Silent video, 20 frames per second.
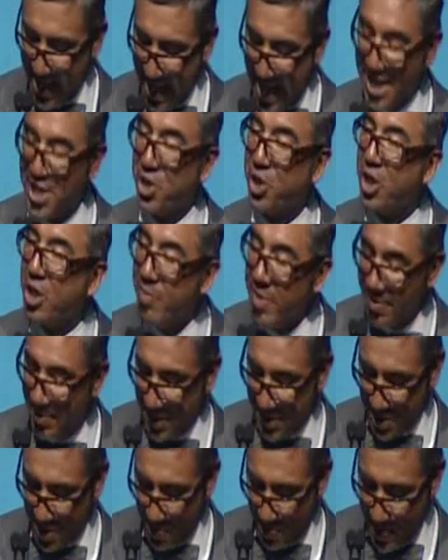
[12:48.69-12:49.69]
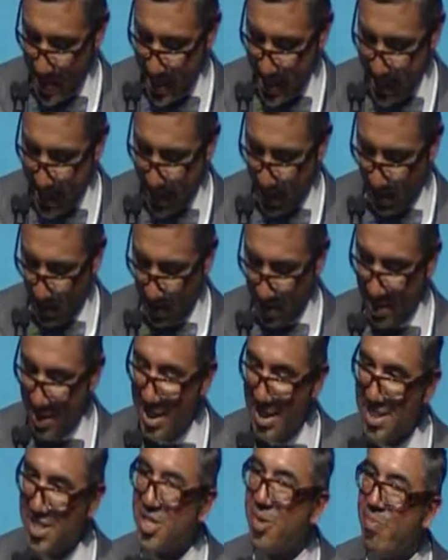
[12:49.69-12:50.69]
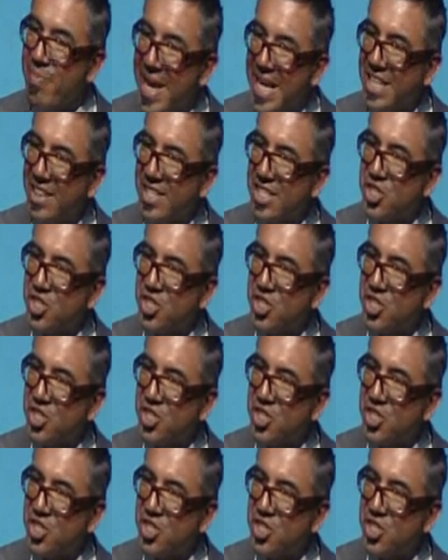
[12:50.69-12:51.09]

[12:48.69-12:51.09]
And your commitment to be here, to make